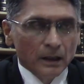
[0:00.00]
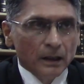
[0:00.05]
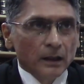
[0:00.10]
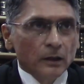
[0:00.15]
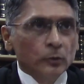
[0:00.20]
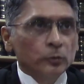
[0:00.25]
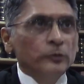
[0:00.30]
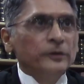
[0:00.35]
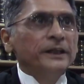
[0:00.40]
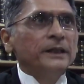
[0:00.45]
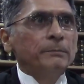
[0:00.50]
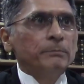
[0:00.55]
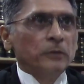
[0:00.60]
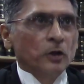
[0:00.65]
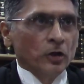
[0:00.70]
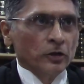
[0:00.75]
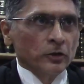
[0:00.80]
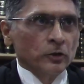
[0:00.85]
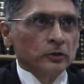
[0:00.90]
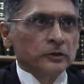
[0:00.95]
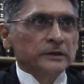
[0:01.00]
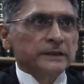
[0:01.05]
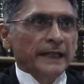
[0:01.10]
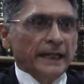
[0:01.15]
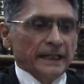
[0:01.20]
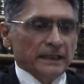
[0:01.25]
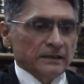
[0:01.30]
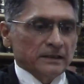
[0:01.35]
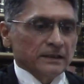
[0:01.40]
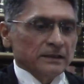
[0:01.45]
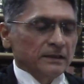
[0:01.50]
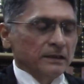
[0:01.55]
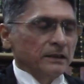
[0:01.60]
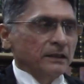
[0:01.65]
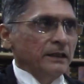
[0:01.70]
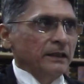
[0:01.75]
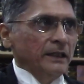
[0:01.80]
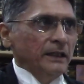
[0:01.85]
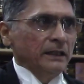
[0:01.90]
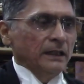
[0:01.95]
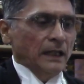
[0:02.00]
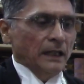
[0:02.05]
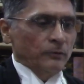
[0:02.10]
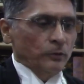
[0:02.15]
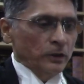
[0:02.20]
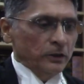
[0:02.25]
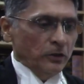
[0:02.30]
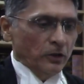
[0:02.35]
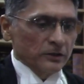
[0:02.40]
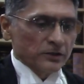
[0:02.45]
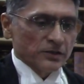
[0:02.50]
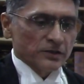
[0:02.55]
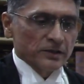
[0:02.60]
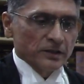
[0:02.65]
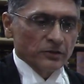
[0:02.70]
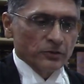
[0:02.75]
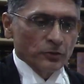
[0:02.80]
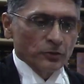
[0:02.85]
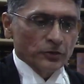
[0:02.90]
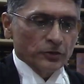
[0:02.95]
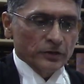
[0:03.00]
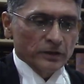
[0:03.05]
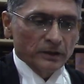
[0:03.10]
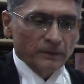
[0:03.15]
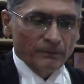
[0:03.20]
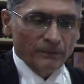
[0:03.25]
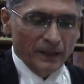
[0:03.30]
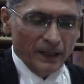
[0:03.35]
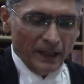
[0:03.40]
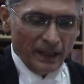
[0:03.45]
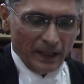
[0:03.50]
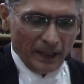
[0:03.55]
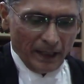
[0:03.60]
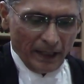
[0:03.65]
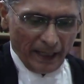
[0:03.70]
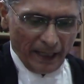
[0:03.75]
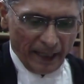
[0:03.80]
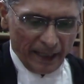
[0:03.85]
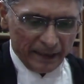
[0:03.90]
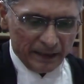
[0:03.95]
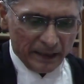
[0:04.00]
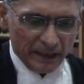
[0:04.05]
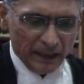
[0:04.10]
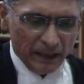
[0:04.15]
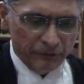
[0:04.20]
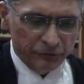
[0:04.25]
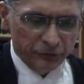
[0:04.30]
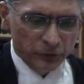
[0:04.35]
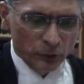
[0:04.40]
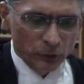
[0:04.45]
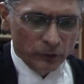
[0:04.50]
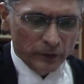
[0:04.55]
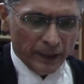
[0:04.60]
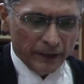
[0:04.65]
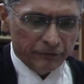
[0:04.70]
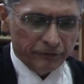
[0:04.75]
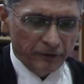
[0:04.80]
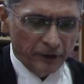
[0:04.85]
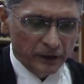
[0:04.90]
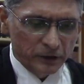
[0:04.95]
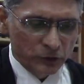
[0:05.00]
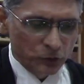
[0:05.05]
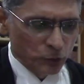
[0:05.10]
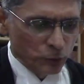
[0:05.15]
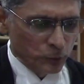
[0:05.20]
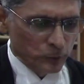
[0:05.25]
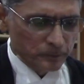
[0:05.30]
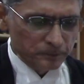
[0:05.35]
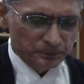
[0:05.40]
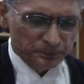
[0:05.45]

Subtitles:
We borrowed that in our constitution, and if you refer to